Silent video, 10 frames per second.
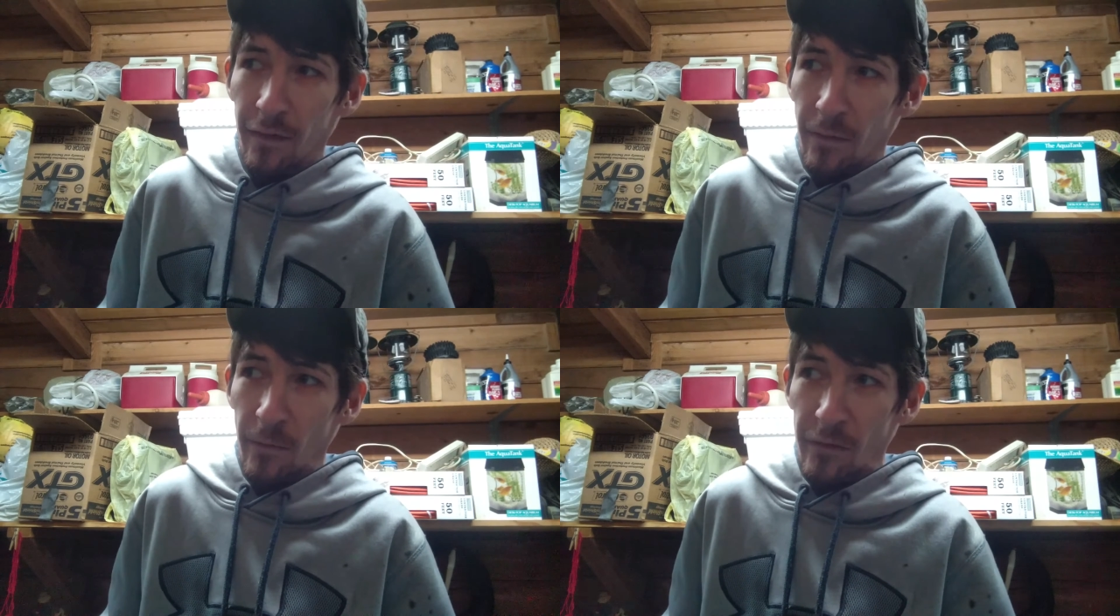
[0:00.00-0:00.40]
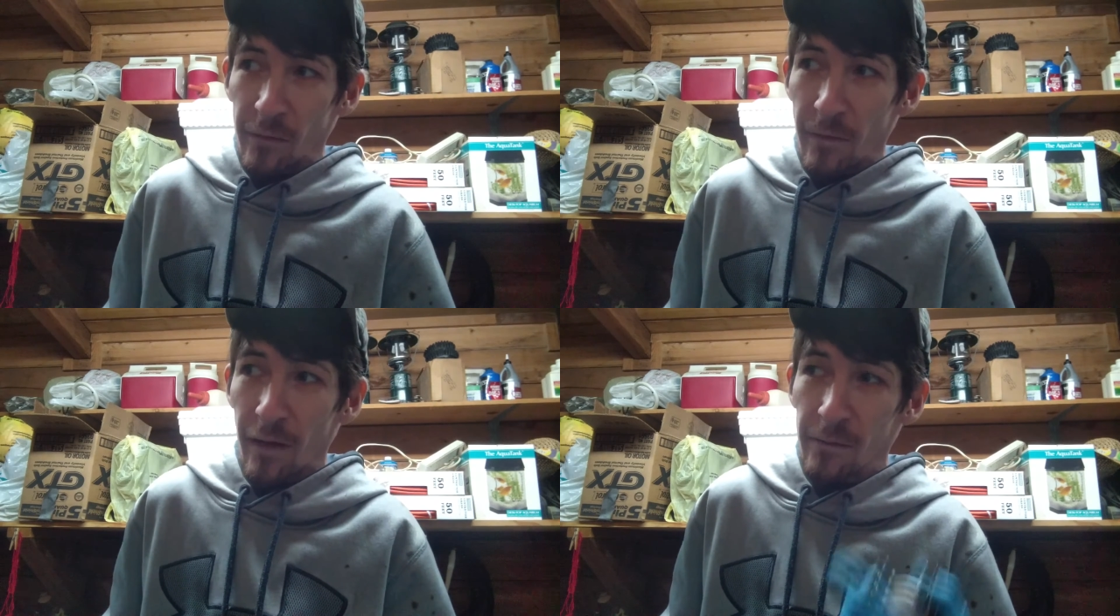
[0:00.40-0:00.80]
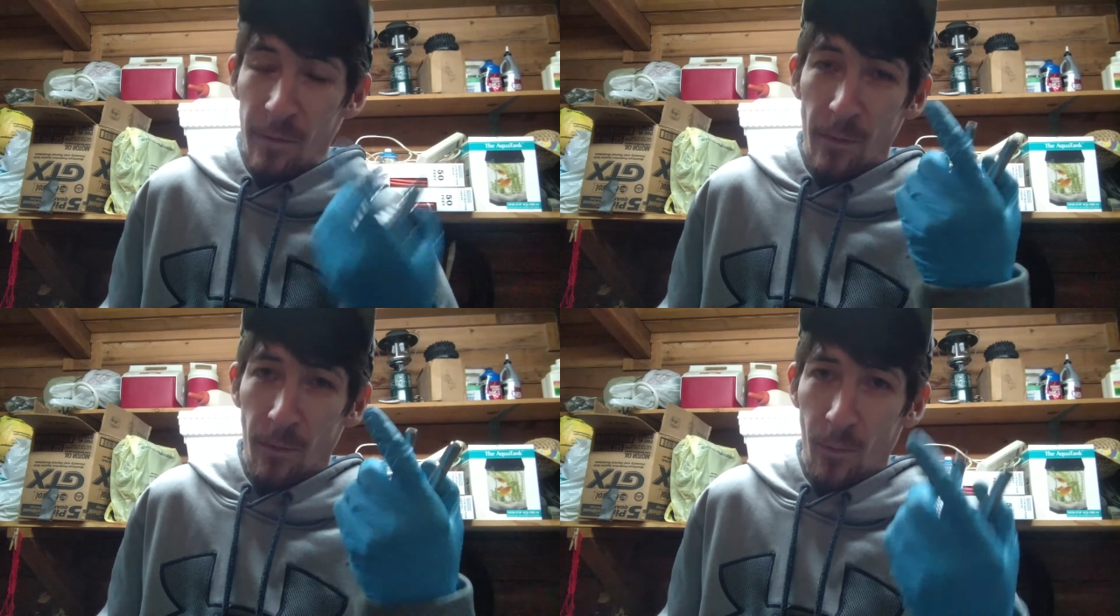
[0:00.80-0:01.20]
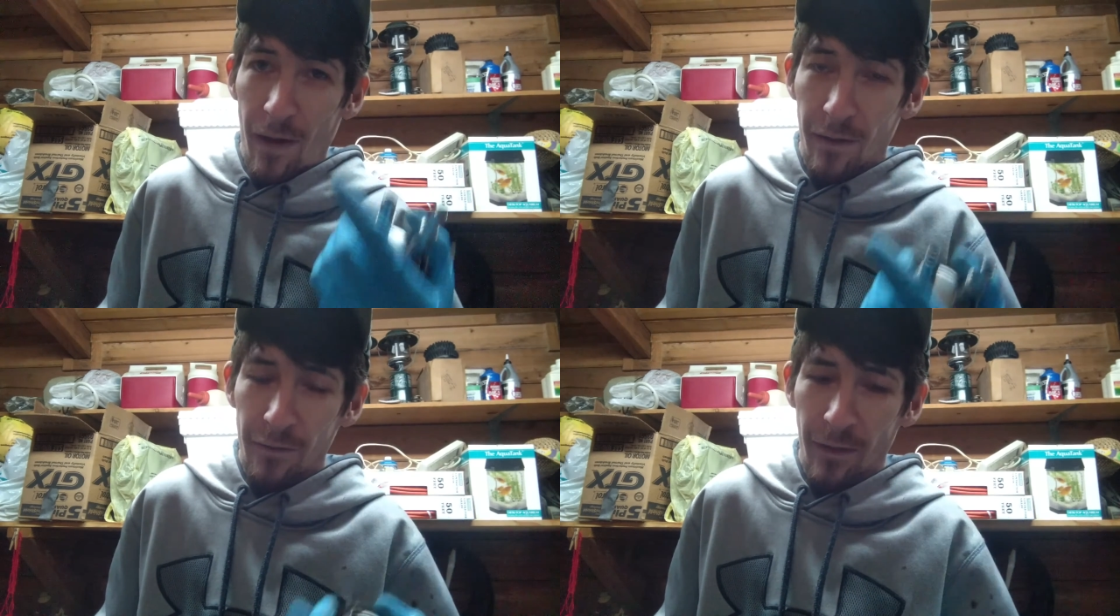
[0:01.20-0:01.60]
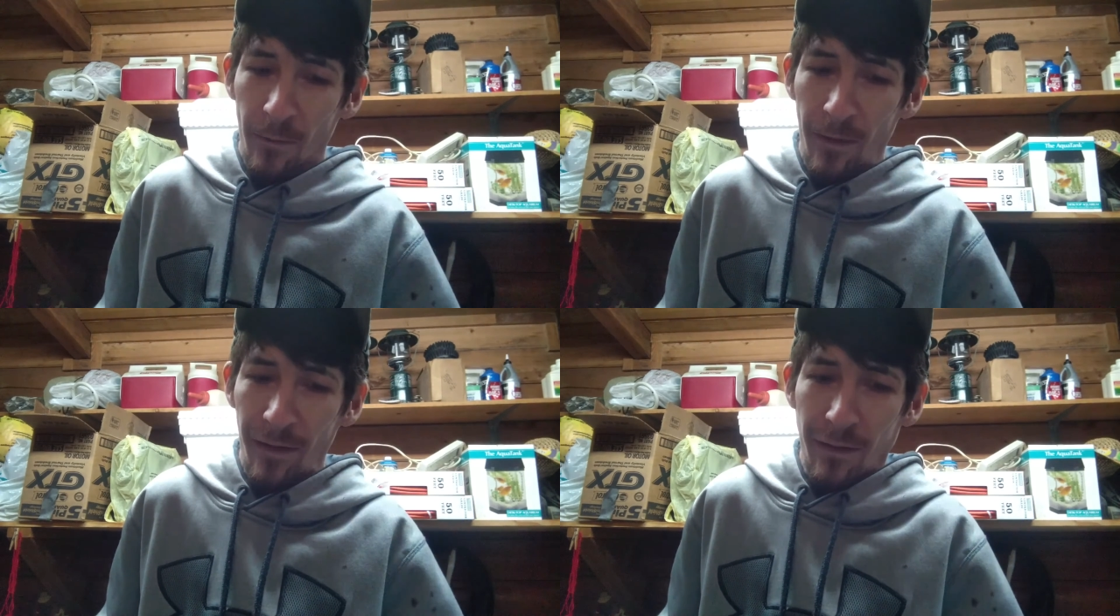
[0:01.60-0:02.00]
but sometimes people route it that
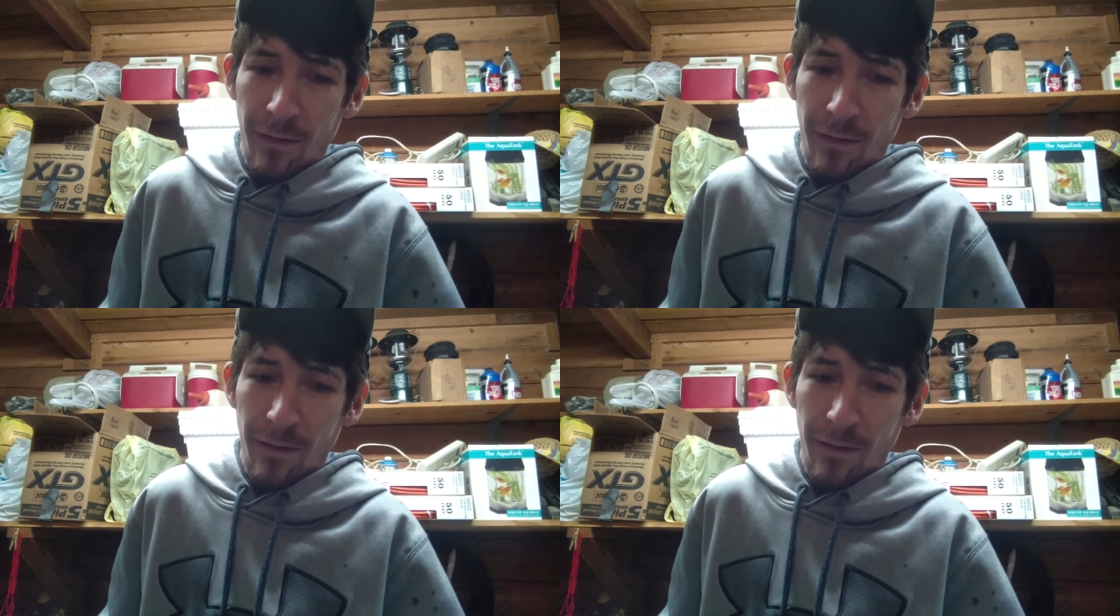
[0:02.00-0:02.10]
way.